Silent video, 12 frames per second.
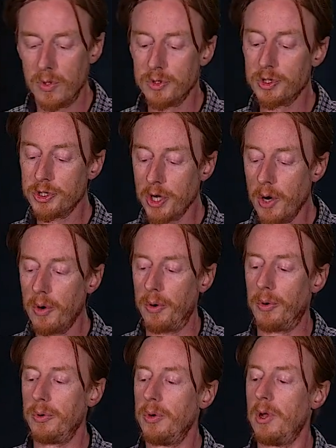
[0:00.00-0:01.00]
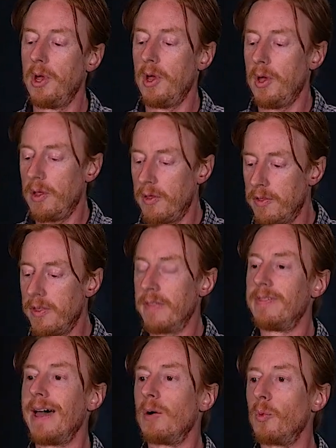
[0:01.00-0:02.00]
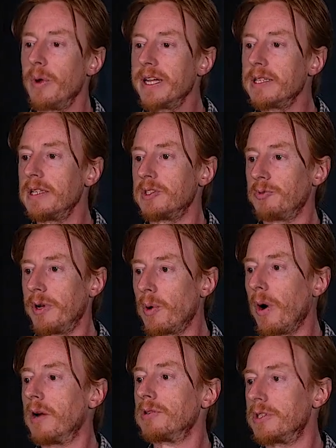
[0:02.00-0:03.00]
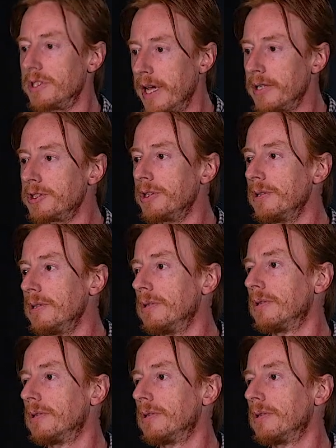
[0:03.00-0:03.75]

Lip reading: show that that weakness requires attention